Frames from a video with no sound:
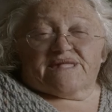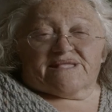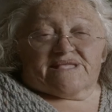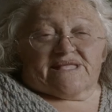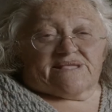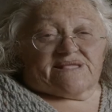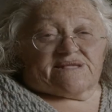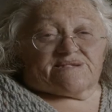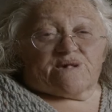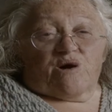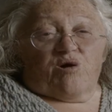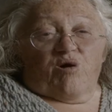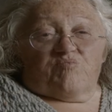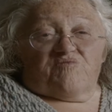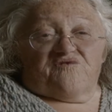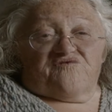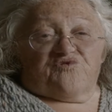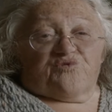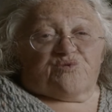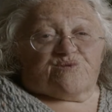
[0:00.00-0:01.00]
this is a dart
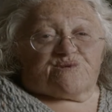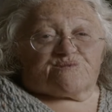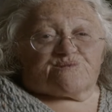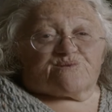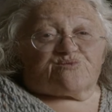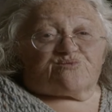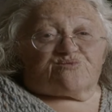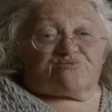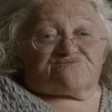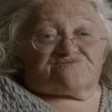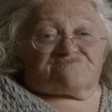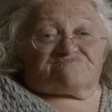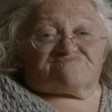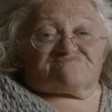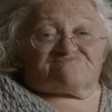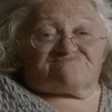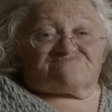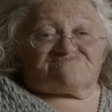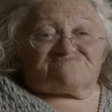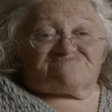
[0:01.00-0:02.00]
before the dawn.
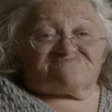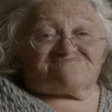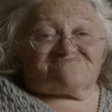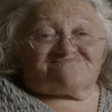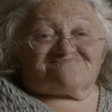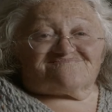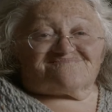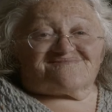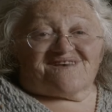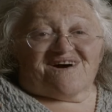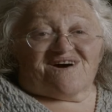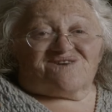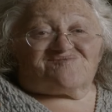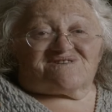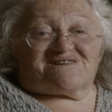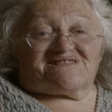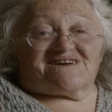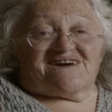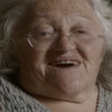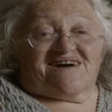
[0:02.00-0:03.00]
I
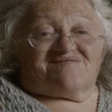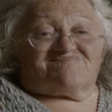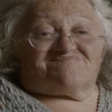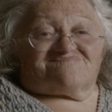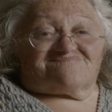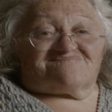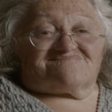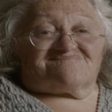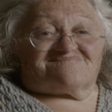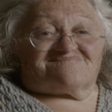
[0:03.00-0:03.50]
really am.